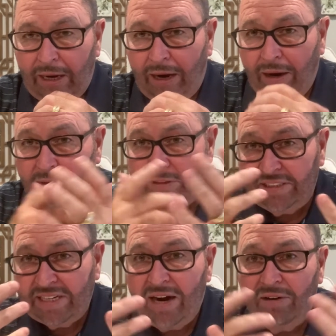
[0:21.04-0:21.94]
Our
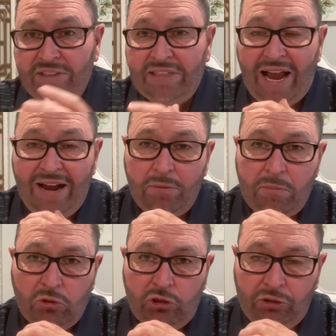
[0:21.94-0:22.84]
desire is to have
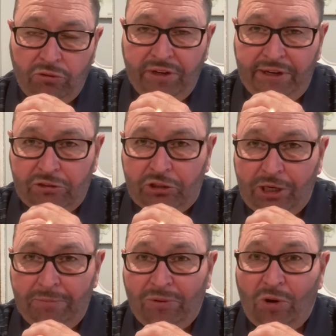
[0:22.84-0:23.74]
emotional
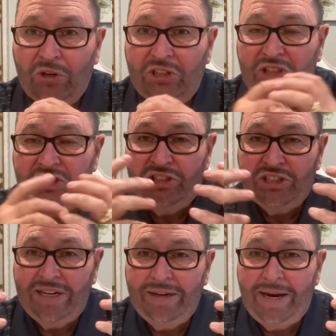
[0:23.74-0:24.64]
leadership, long as
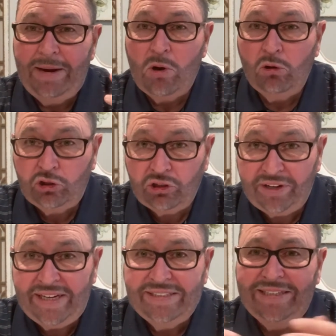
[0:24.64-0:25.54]
it's
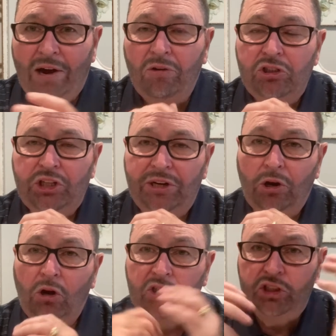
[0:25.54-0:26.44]
emotionally intelligent,
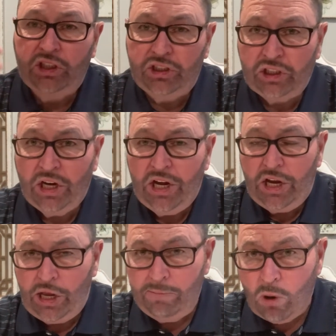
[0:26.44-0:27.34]
long as it's
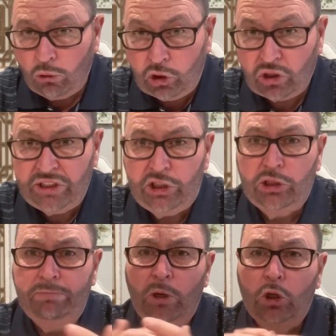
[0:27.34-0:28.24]
emotionally
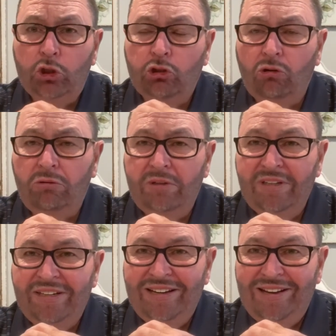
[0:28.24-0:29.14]
spiritual,
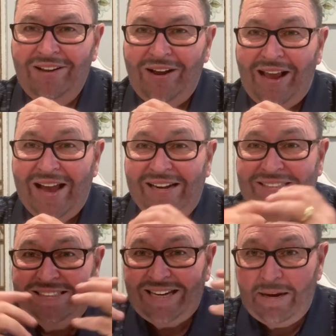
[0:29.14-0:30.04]
and
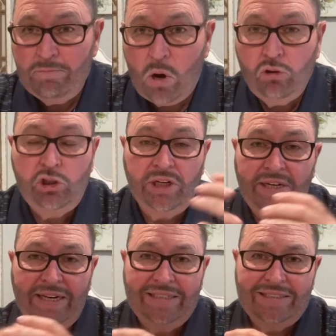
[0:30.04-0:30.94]
it's
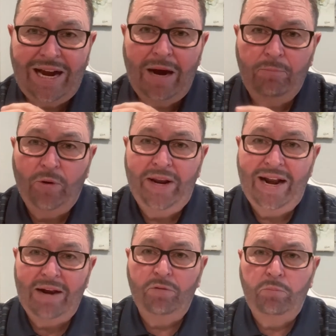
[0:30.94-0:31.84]
emotion that is operating
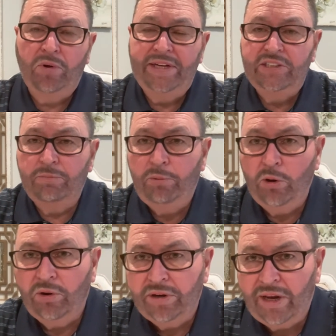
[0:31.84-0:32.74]
out of a place of
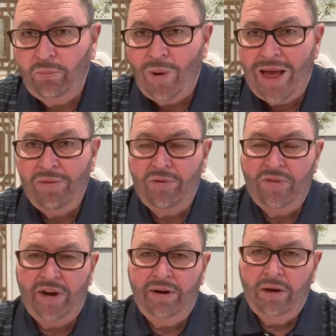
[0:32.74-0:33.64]
purity rather
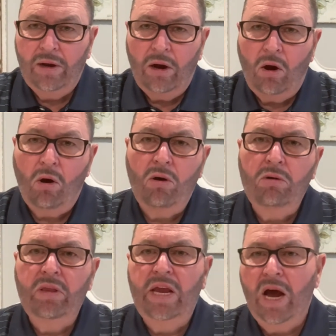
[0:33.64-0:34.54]
than
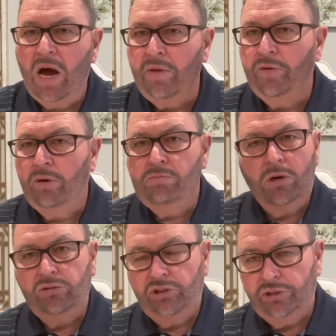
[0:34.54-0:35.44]
all the other
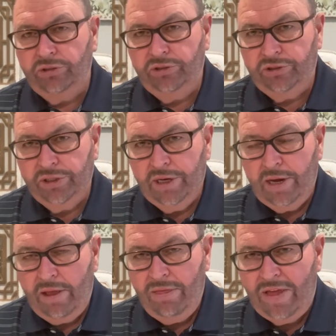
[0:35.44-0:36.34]
emotions
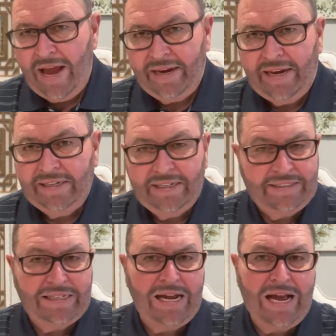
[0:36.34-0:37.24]
that can
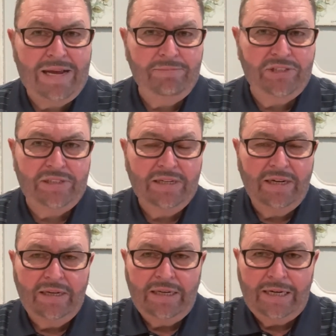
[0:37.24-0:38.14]
at times
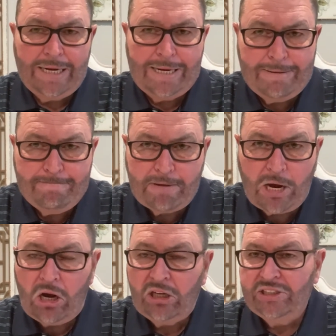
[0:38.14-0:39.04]
um,
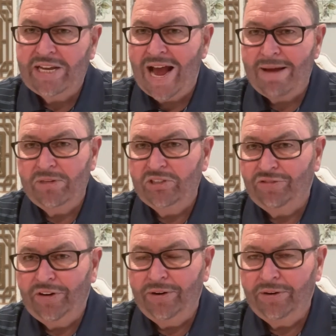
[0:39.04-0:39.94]
cause the
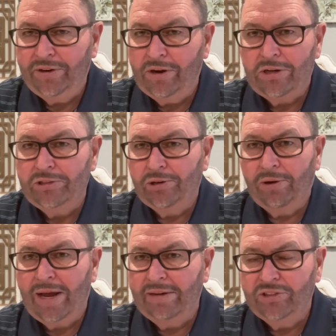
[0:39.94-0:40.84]
atmosphere and cause your
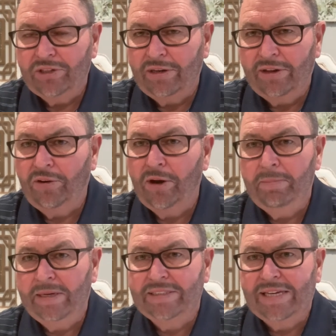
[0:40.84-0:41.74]
lives to literally
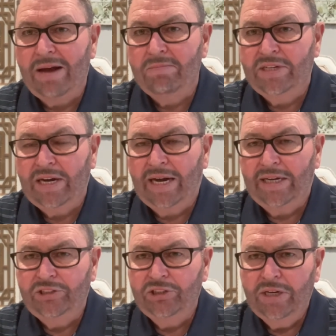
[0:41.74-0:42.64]
be
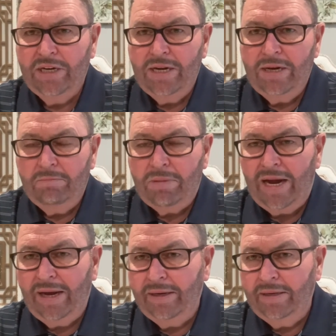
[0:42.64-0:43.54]
sabotaged
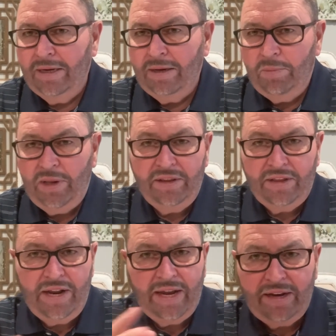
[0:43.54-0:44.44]
by many of
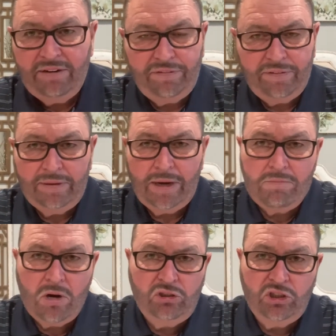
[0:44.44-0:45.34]
the negative
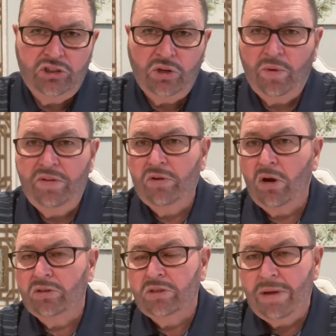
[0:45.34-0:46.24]
emotions that we've
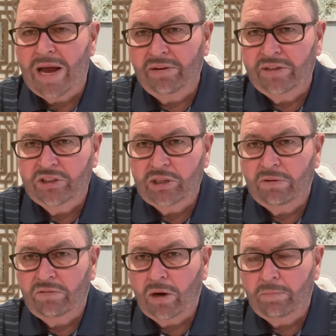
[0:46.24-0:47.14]
talked about in some
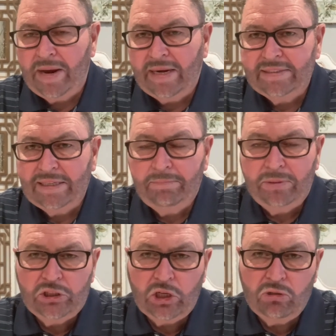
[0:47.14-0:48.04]
of our past
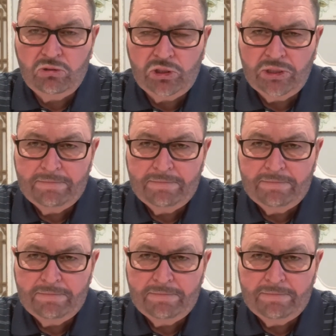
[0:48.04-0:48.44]
episodes.